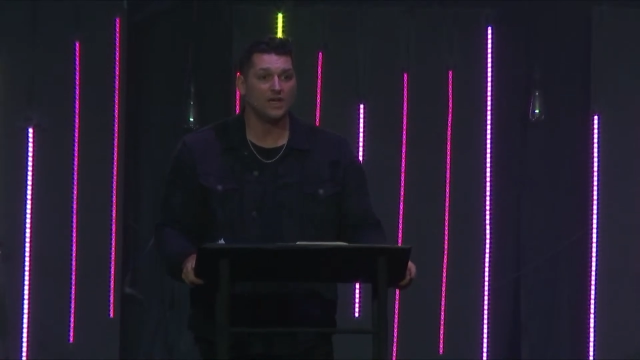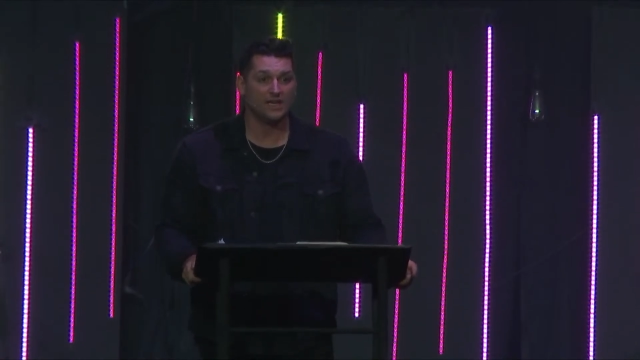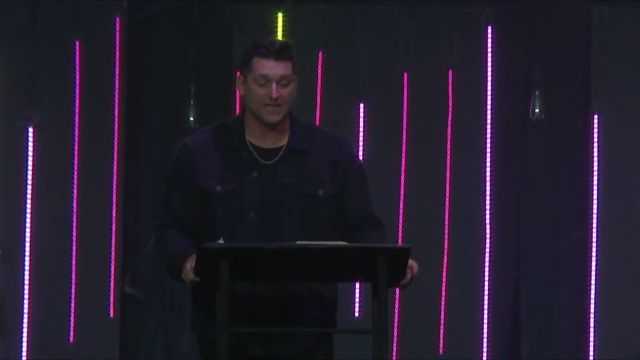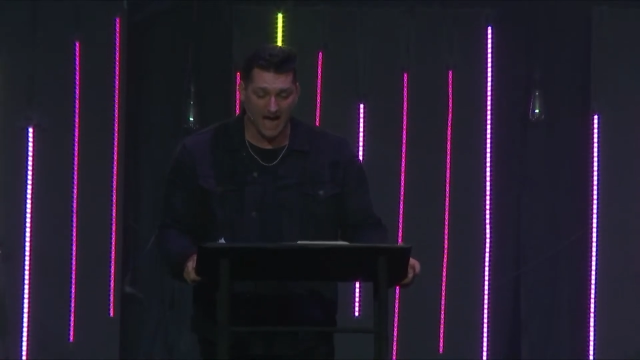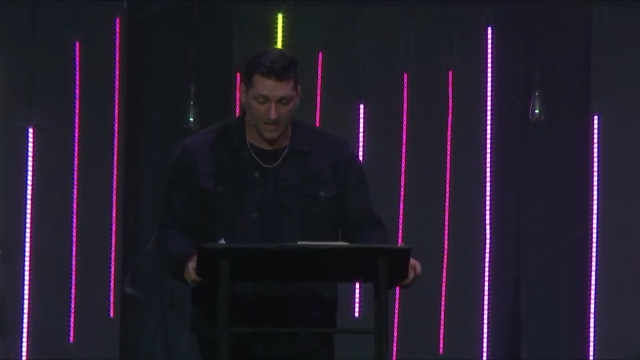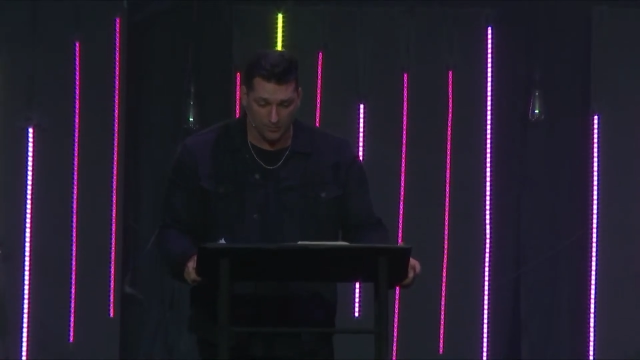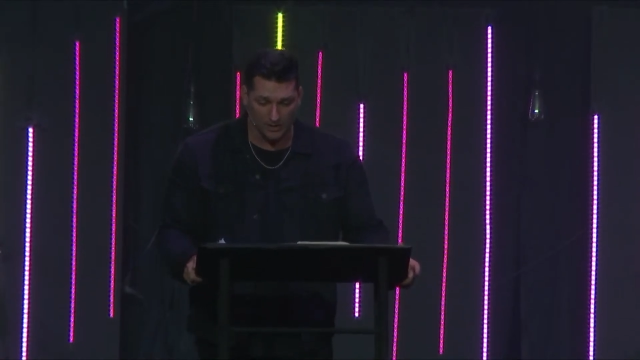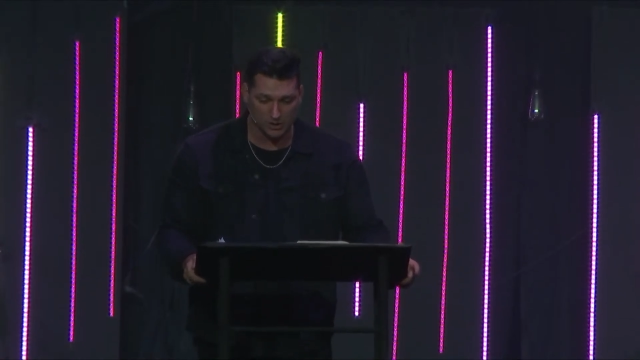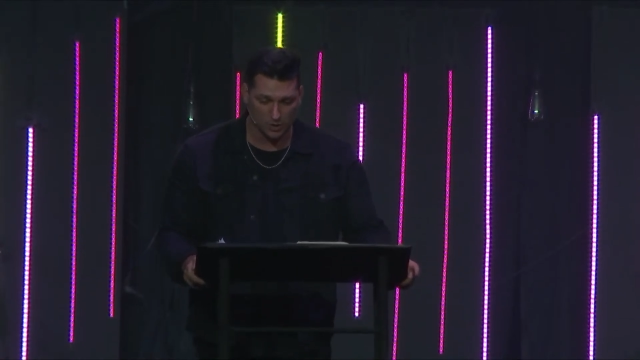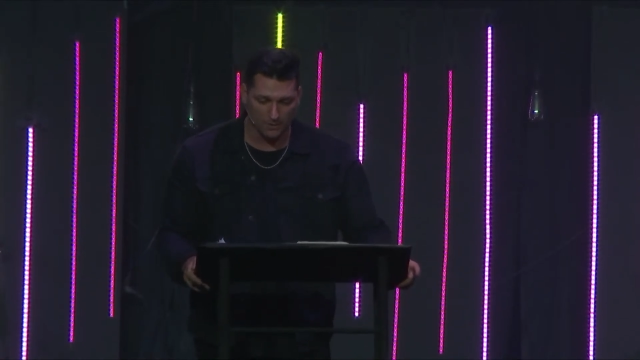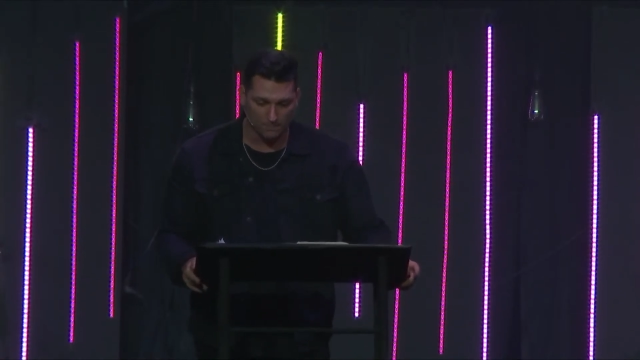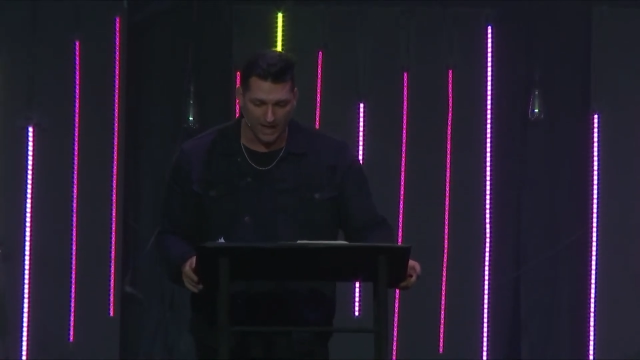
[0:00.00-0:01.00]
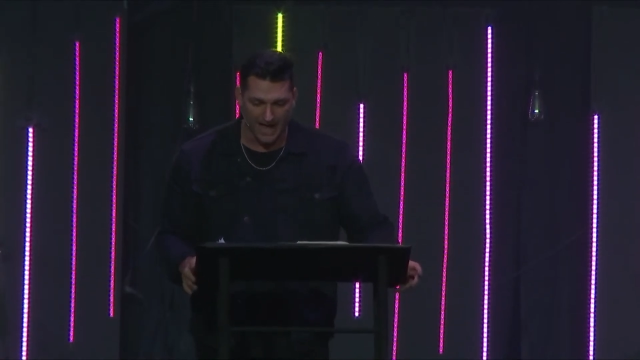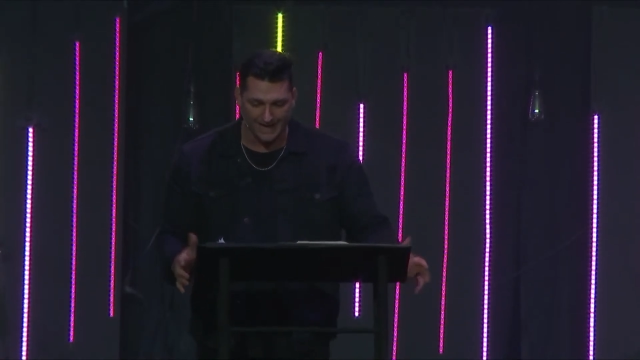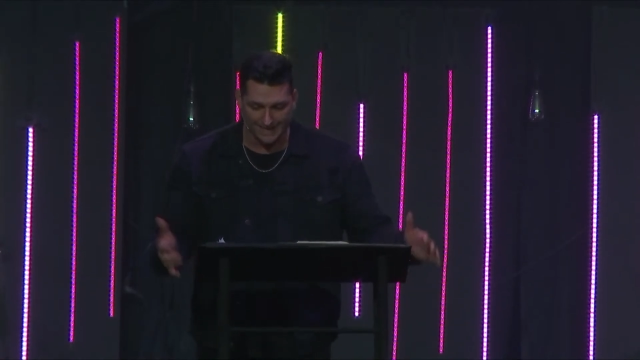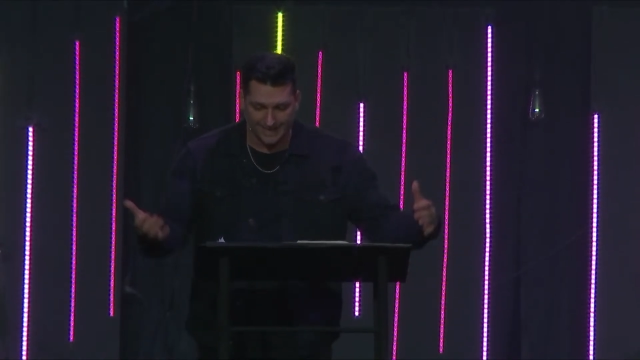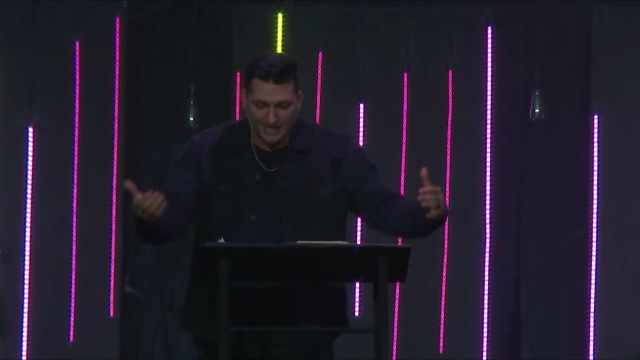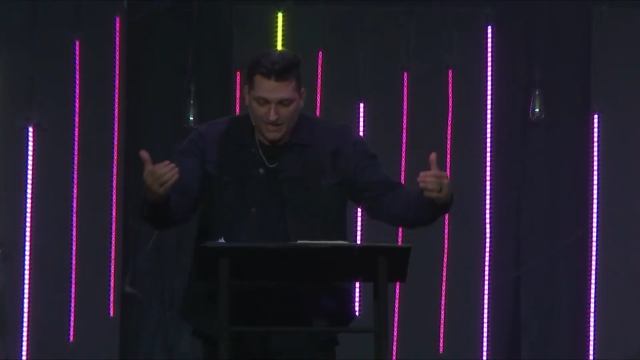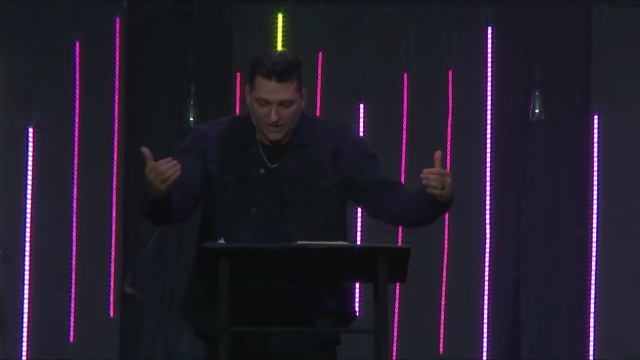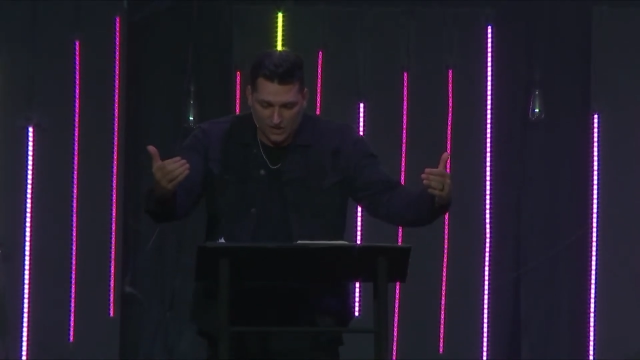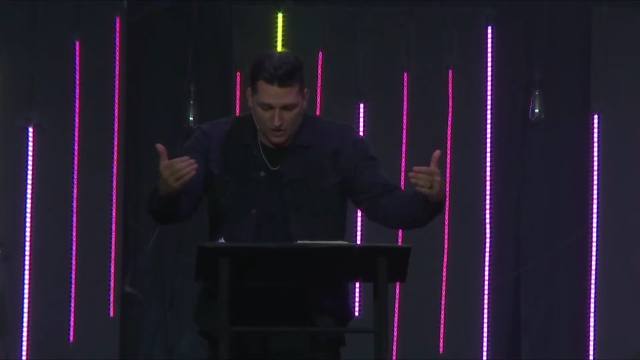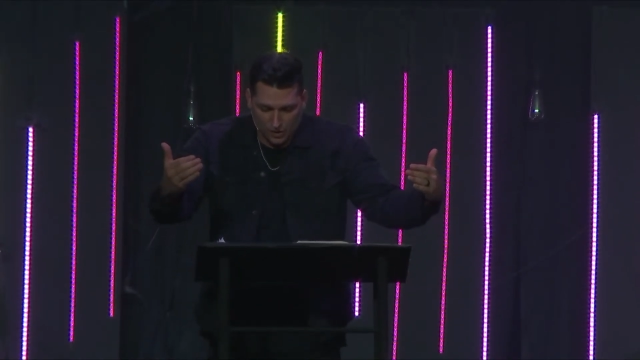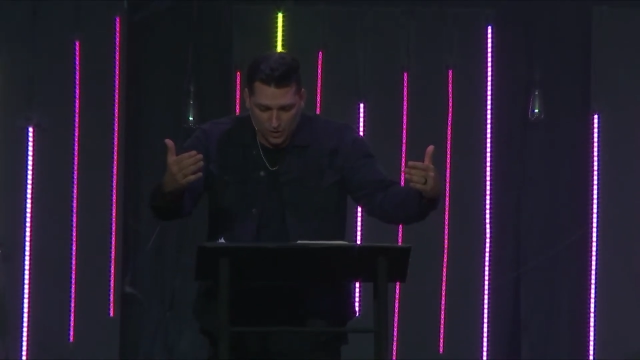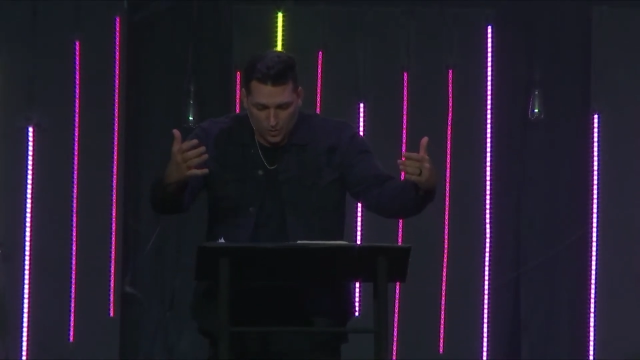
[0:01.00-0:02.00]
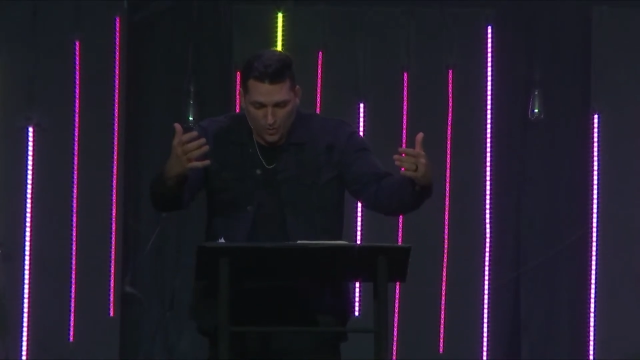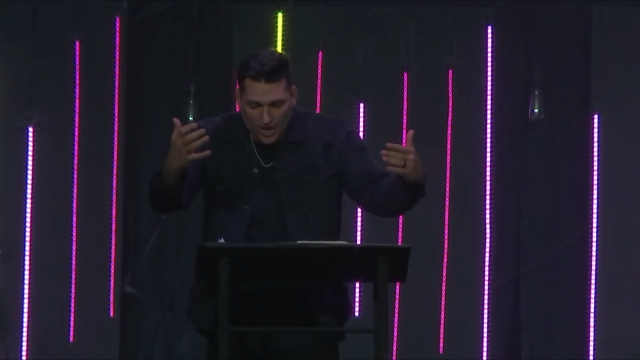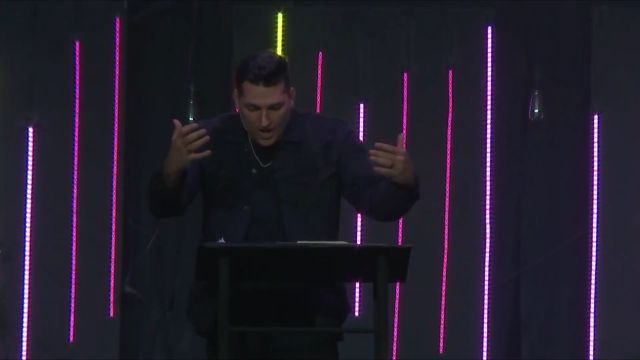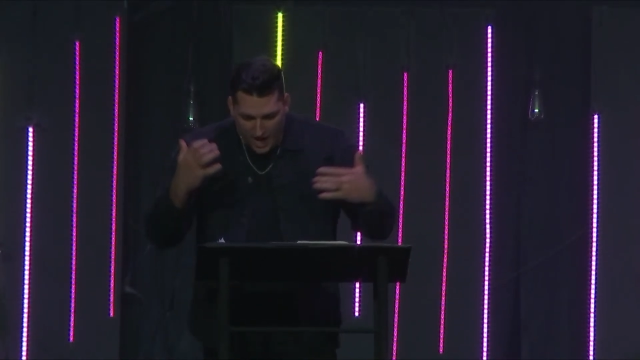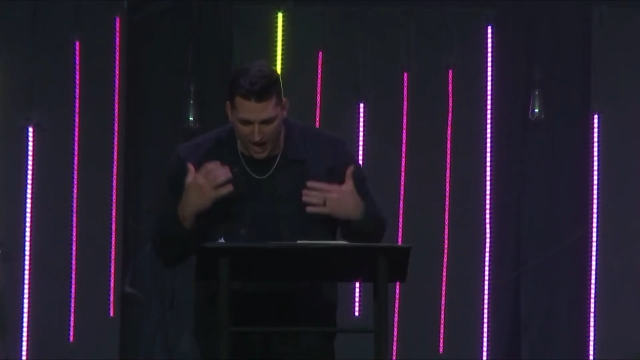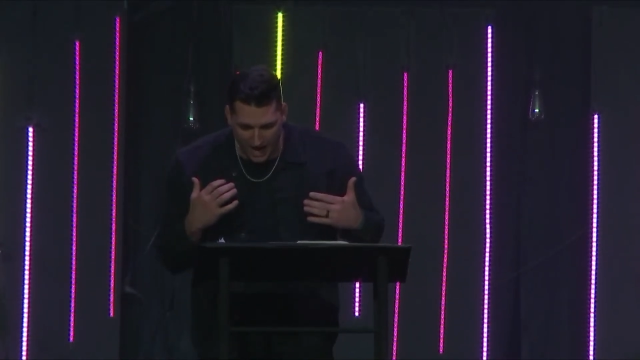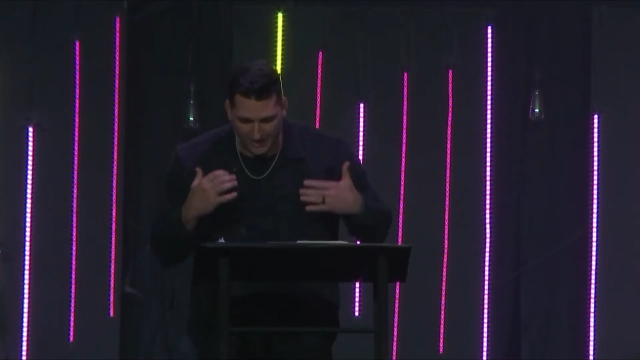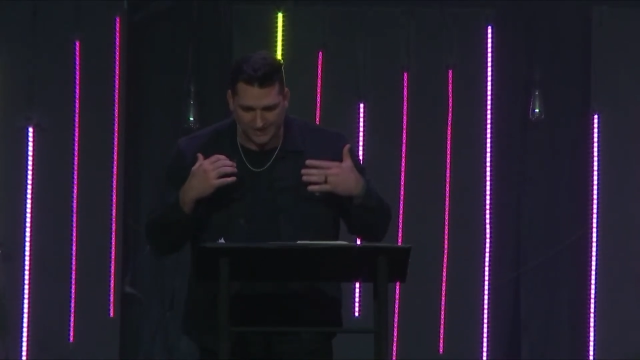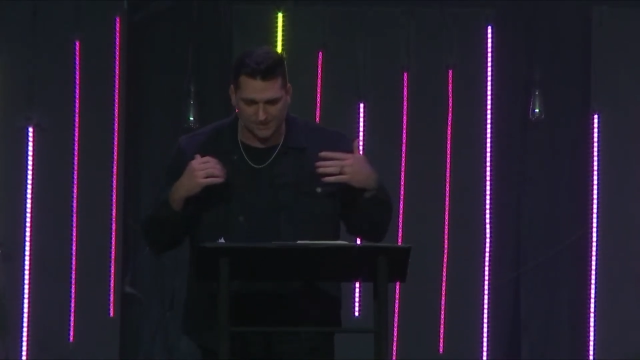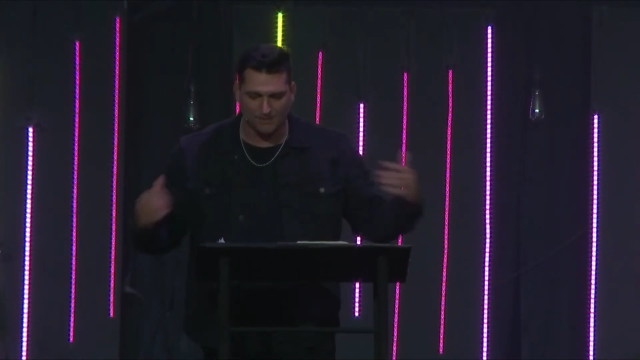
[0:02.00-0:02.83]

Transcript: God wants to apply it to us.